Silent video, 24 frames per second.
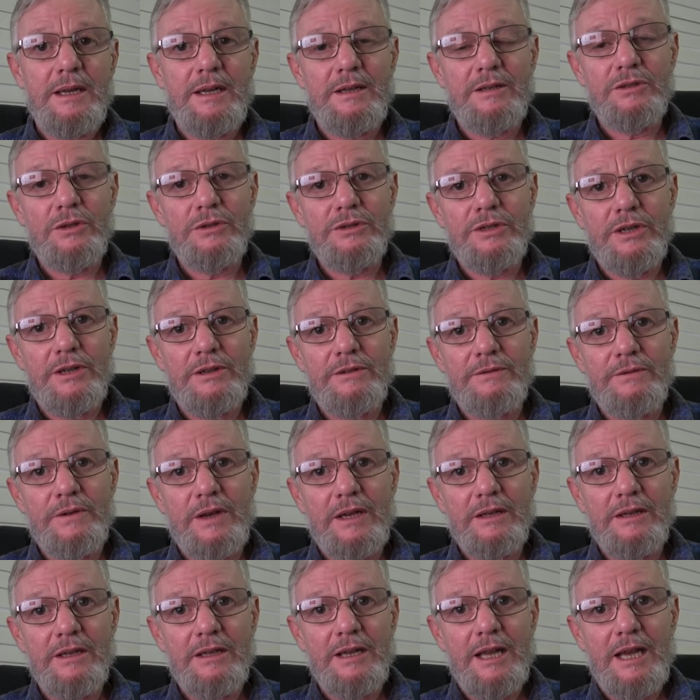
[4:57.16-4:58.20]
Now, there's also the
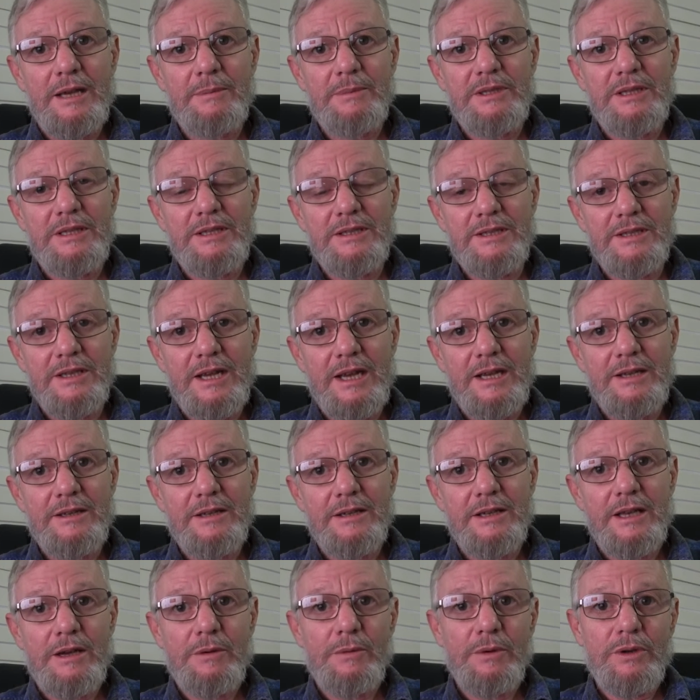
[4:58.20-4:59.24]
fact that Labor did say
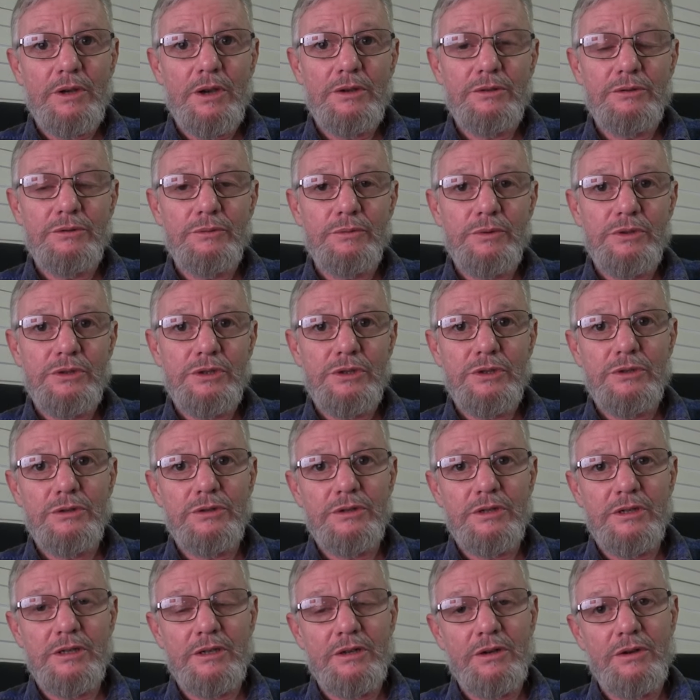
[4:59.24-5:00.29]
that they were going to
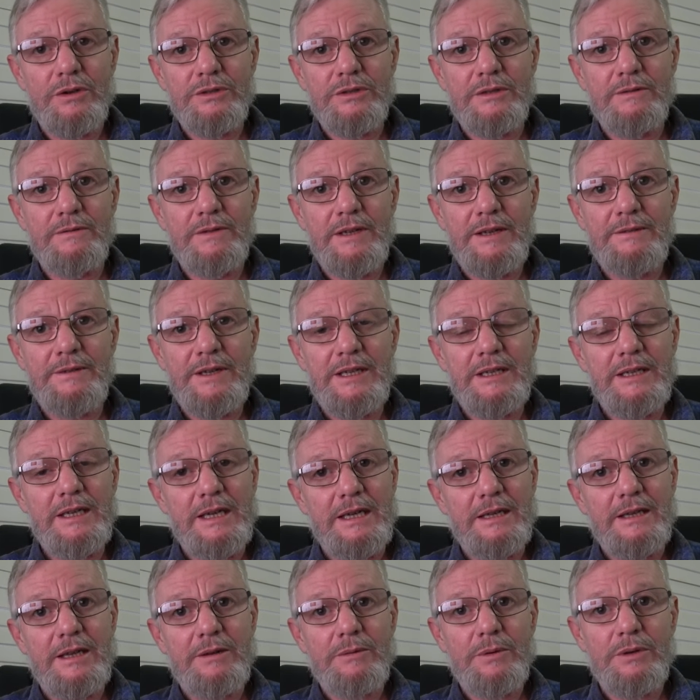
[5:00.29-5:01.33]
reduce the cost of living
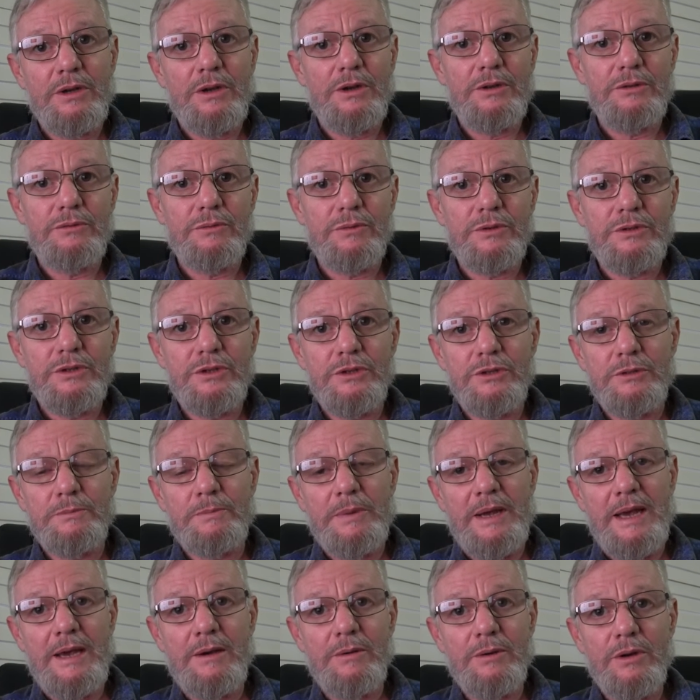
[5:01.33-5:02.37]
and they were going to reduce
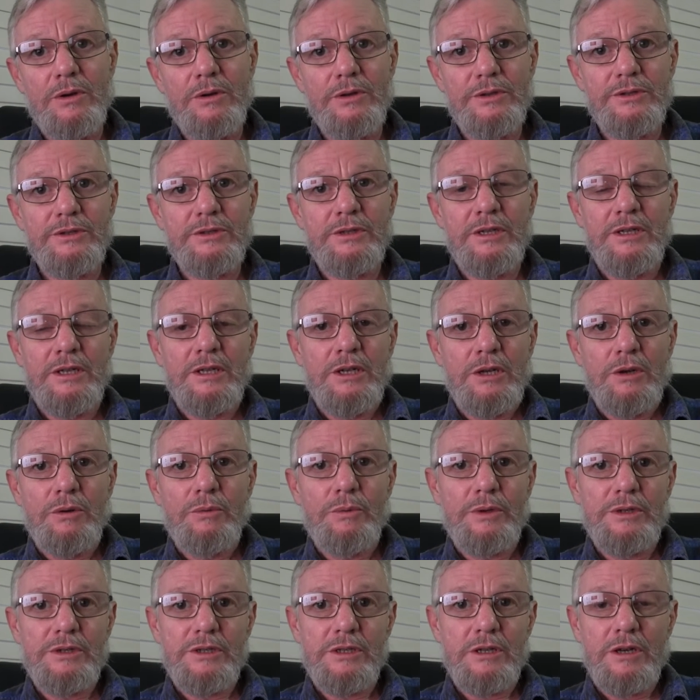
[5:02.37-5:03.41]
power costs,
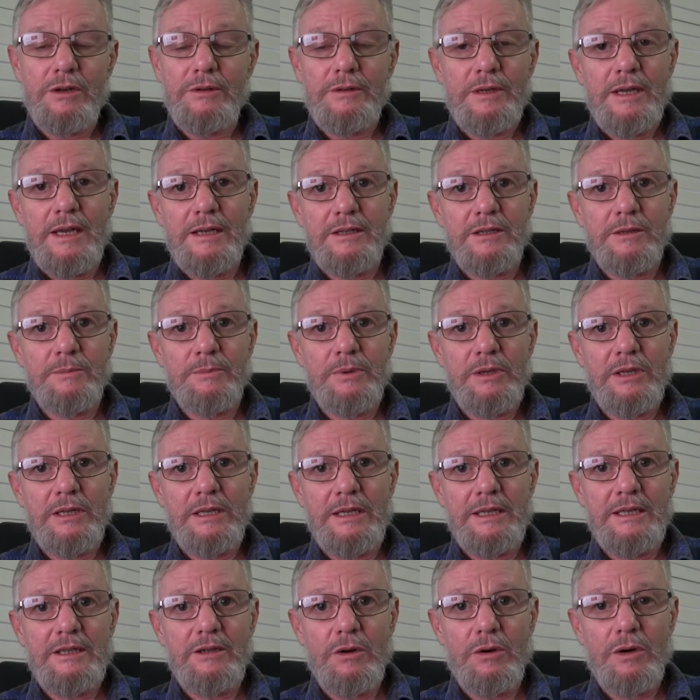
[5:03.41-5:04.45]
which, you know, has
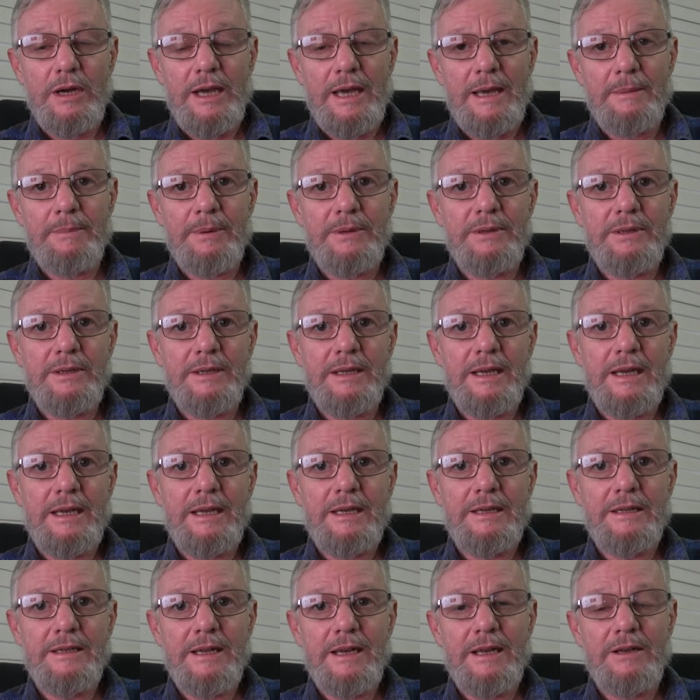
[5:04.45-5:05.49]
completely not happened,
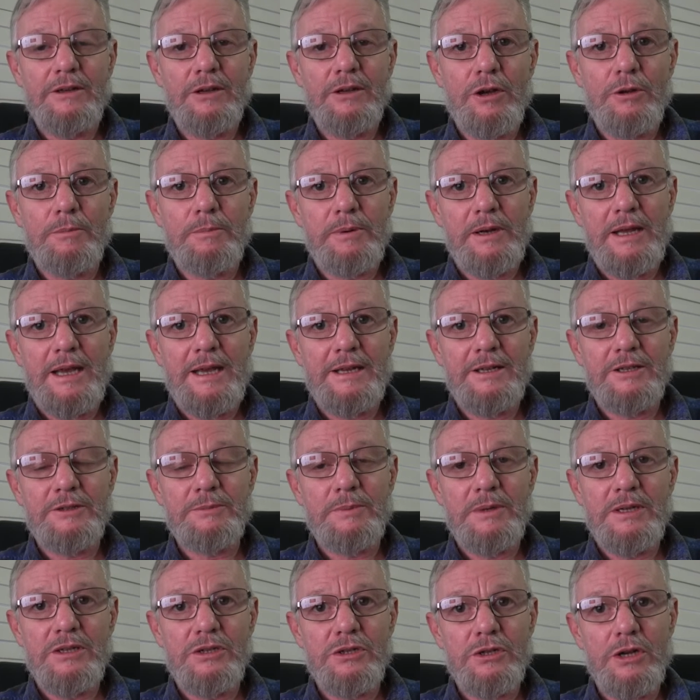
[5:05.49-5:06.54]
and no plan has
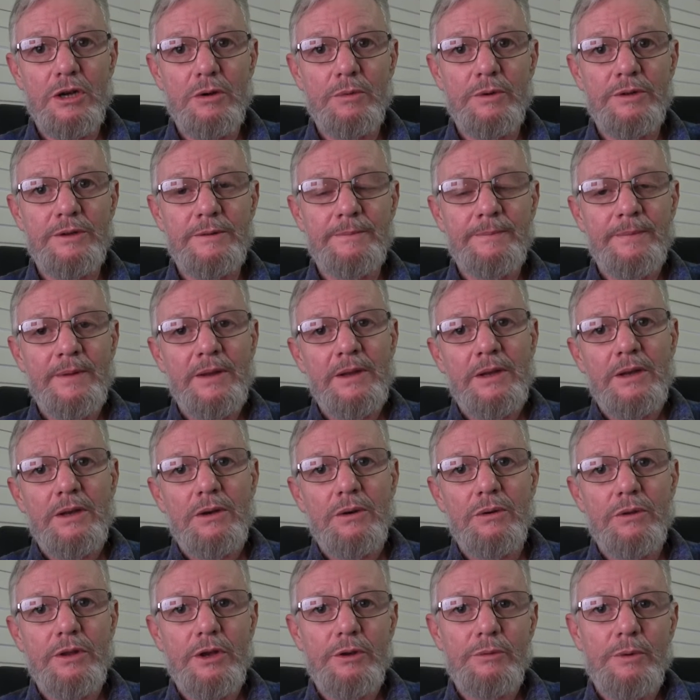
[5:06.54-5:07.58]
been shown.
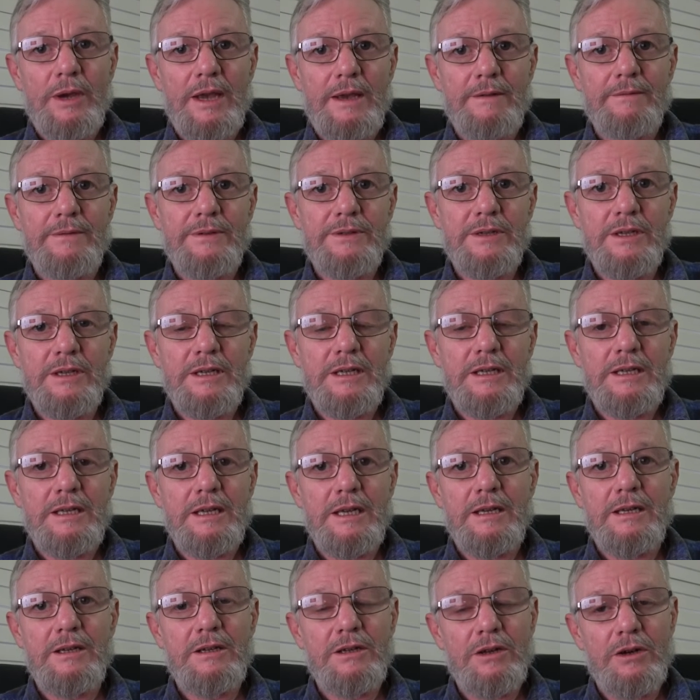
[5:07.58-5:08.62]
Although we have seen,
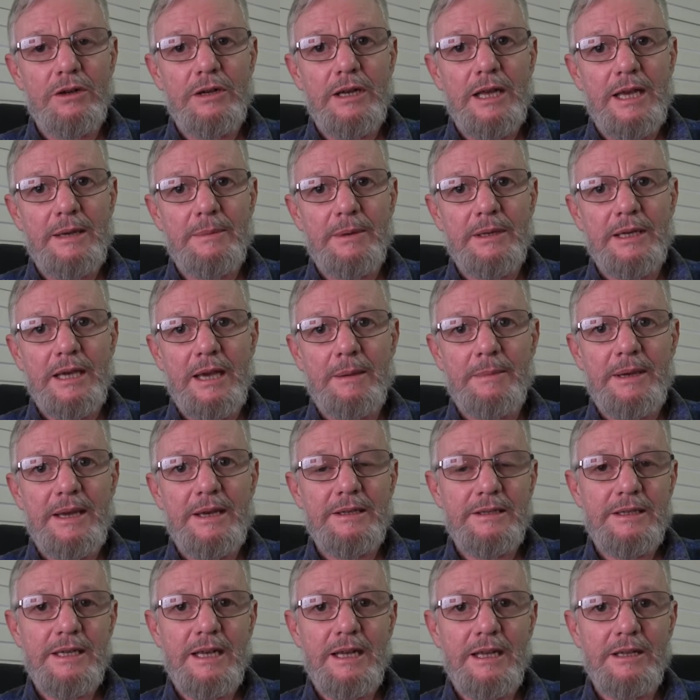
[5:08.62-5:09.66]
you know, Labor come
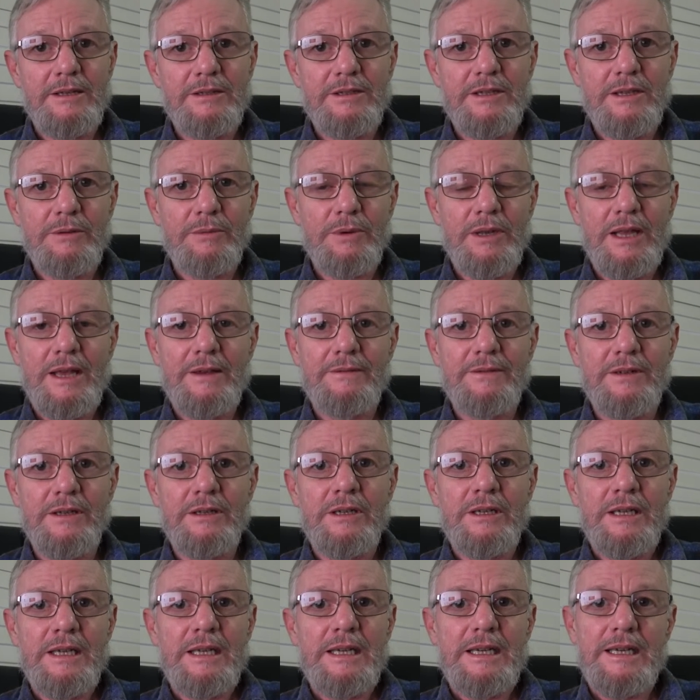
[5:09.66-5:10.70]
out and tell us that we'll have
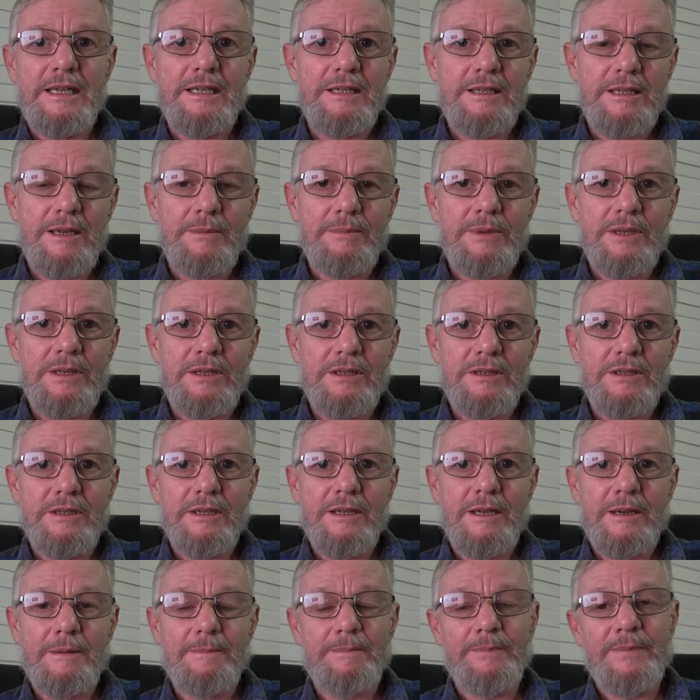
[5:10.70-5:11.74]
to accept
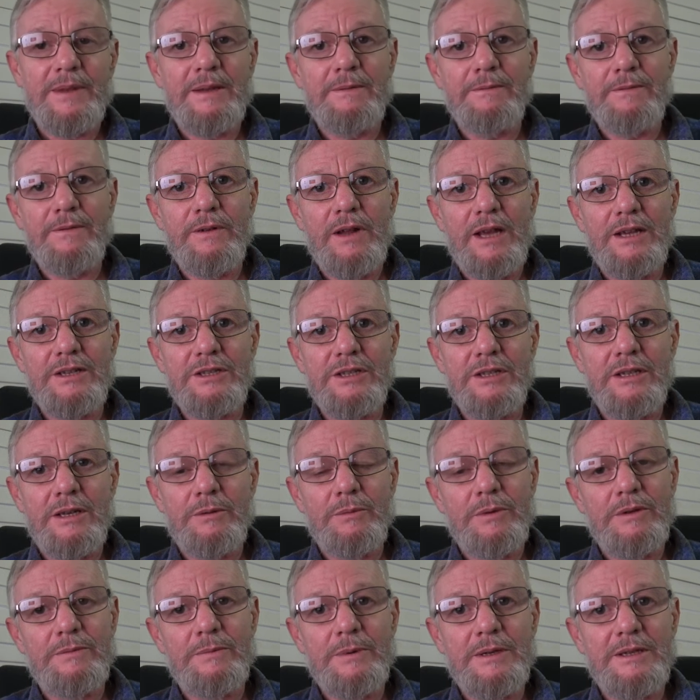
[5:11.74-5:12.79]
this inflation
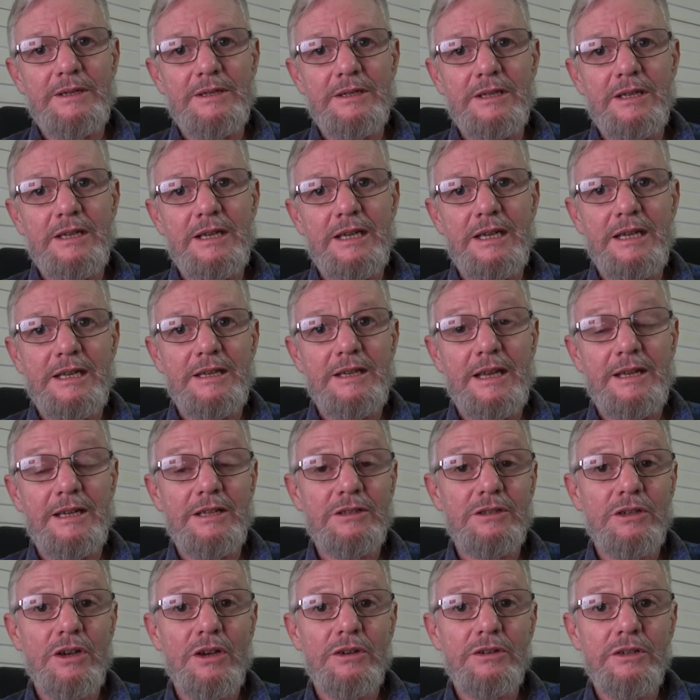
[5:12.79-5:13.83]
that we've been seeing, and
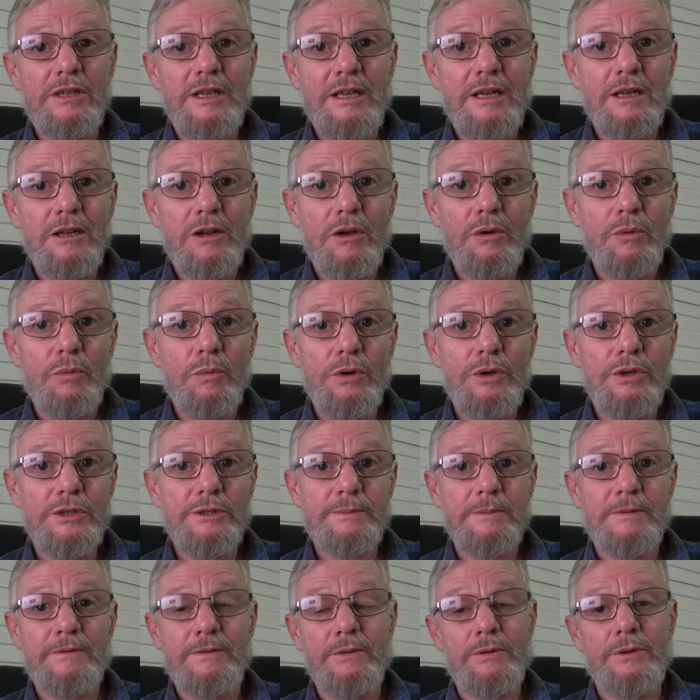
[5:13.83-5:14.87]
that is going to get a lot
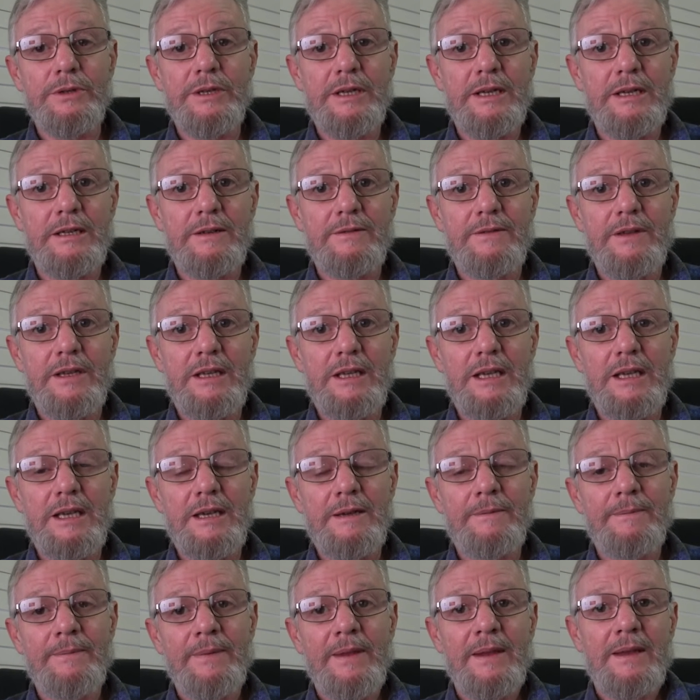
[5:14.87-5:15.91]
worse before the end of the
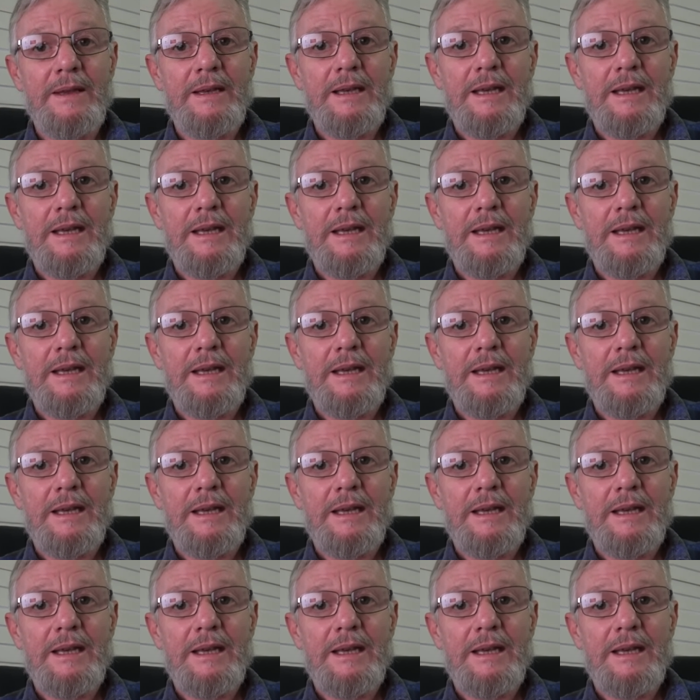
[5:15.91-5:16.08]
year,